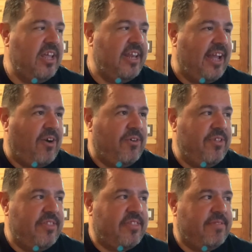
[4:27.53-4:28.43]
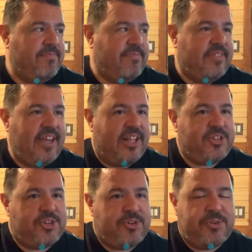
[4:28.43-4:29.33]
Now,
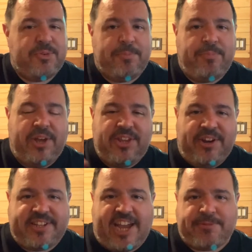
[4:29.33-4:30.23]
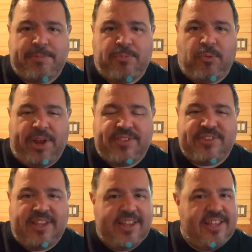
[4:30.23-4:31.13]
that's true, but your attachment
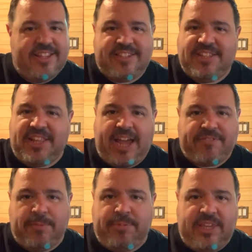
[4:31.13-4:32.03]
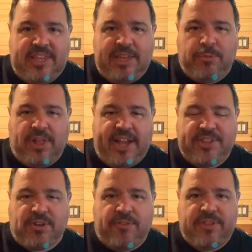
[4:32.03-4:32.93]
points still have to be equal
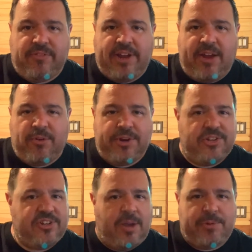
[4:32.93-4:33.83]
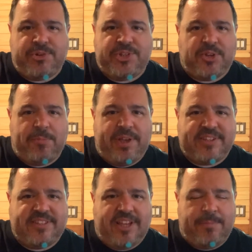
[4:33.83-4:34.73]
heights off the ground or your geometry's all
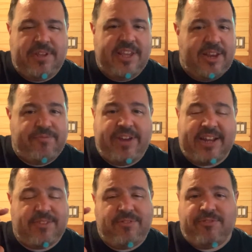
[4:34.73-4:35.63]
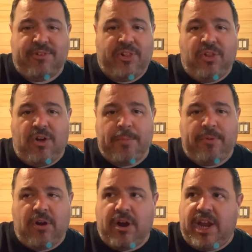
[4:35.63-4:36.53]
messed up. In fact, if you run a long
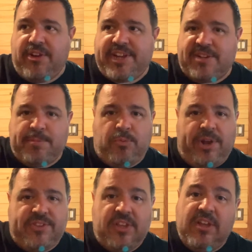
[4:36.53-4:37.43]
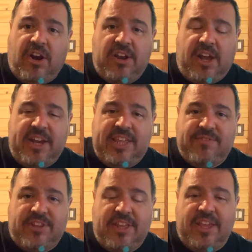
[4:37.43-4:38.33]
bar and your attachment points are not even,